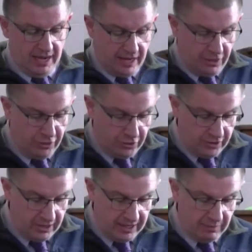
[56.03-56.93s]
And then
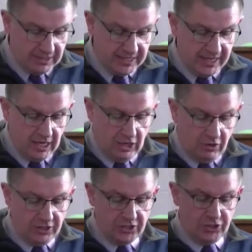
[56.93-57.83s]
thirdly, we see the
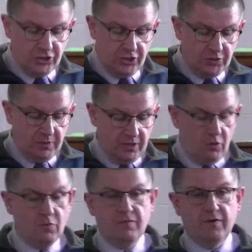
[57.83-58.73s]
Lord's judgment
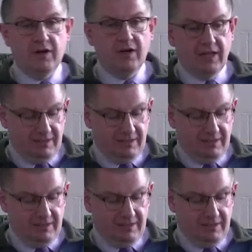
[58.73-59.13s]
whenever